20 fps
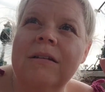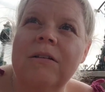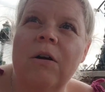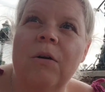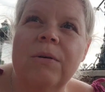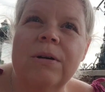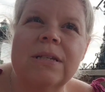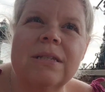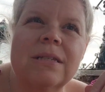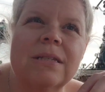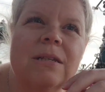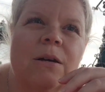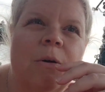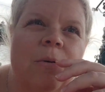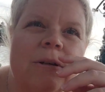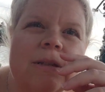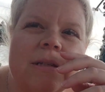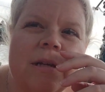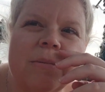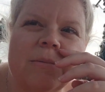always
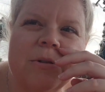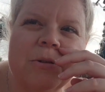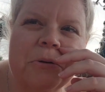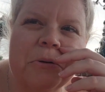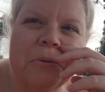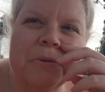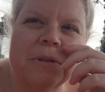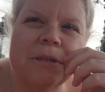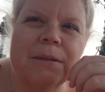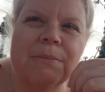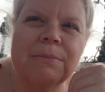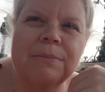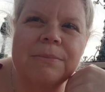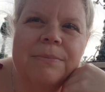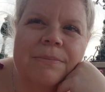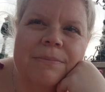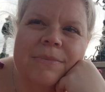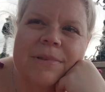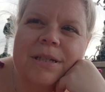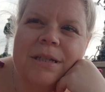always comes through with some
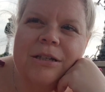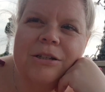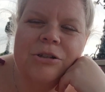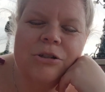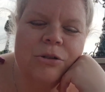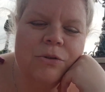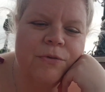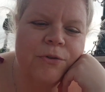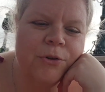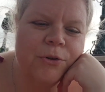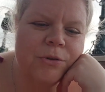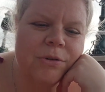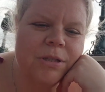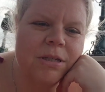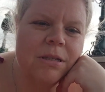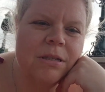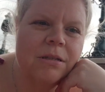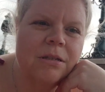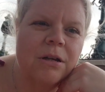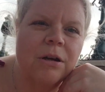delicious foods.
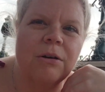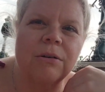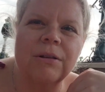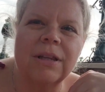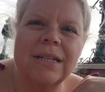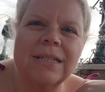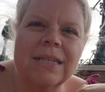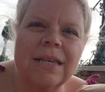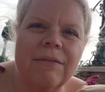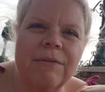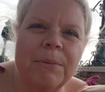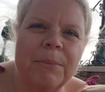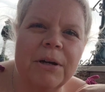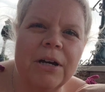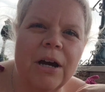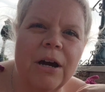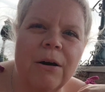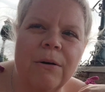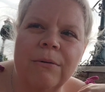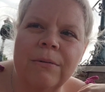So let's give them a
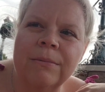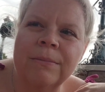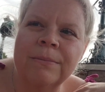go.